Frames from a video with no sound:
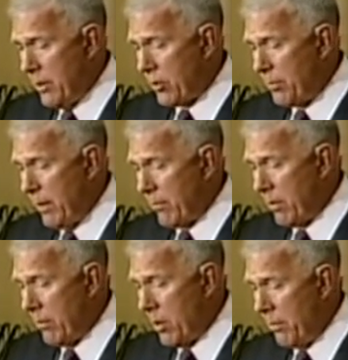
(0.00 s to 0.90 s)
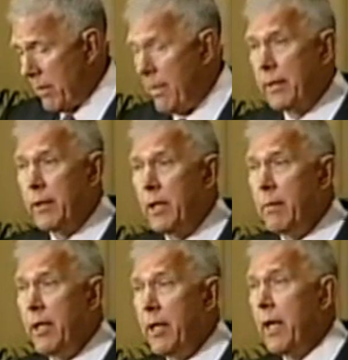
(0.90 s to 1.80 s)
speak for a moment about the
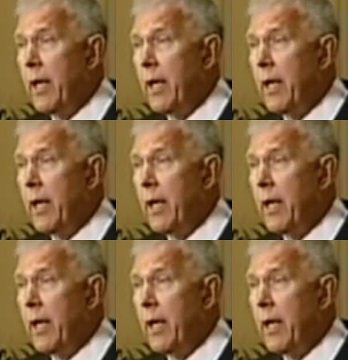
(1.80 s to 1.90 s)
MEK